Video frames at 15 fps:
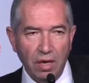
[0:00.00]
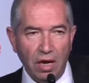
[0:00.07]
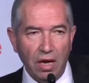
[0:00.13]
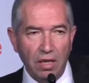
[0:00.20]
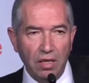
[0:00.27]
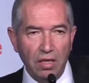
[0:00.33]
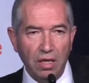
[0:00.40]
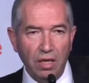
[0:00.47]

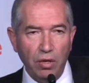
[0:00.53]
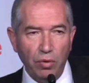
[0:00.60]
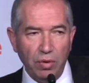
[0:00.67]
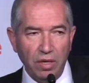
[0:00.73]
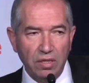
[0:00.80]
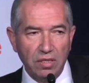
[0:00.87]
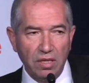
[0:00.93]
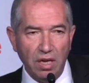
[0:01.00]
And the
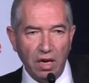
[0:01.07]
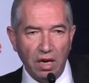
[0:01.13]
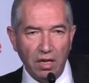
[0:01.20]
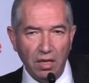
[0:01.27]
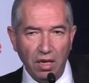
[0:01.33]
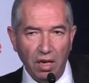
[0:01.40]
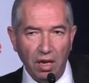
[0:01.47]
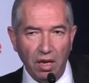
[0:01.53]

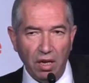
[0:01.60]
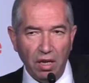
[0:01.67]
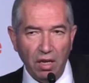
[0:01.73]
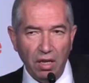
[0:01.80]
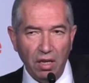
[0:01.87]
USAID